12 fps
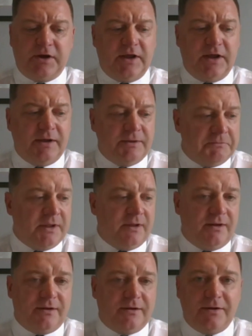I find a
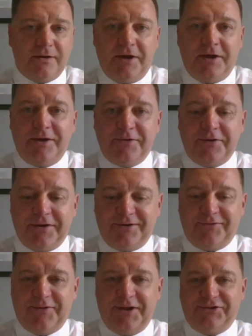
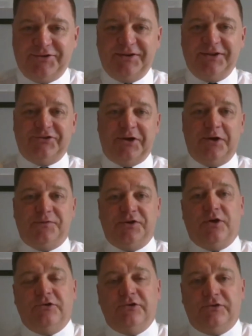fence in
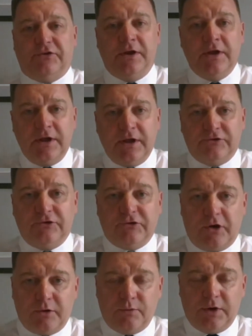itself, you know, it's
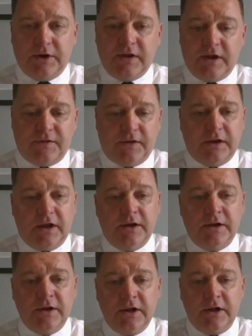a joke, really. I think
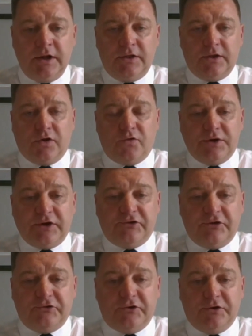the government
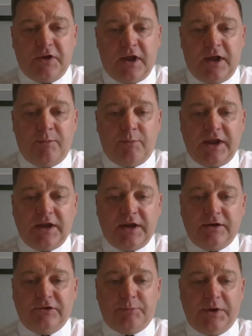
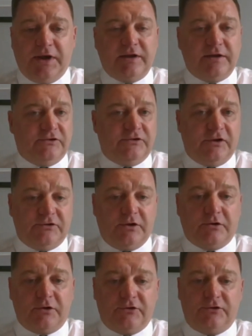decision-making has been
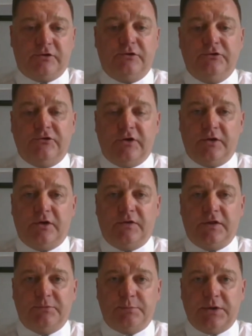inconsistent across the country
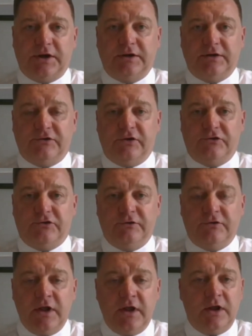on these planning
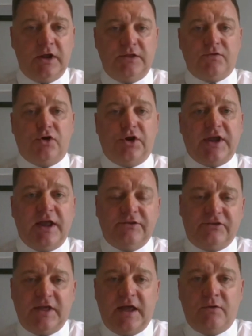decisions, and they've gone
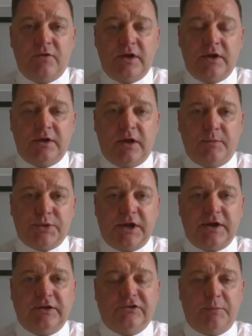against their
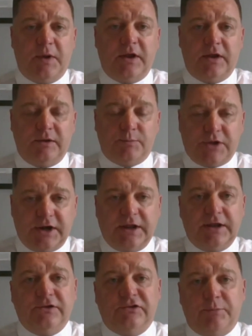
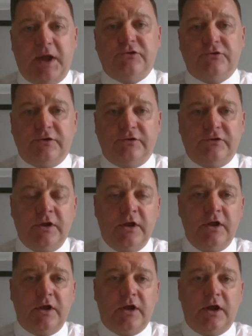planning
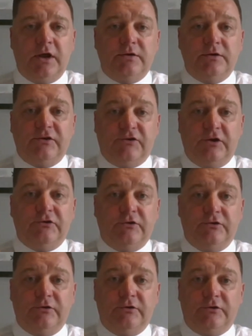inspectorate's
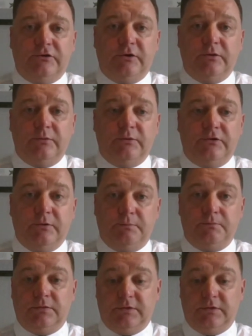decisions for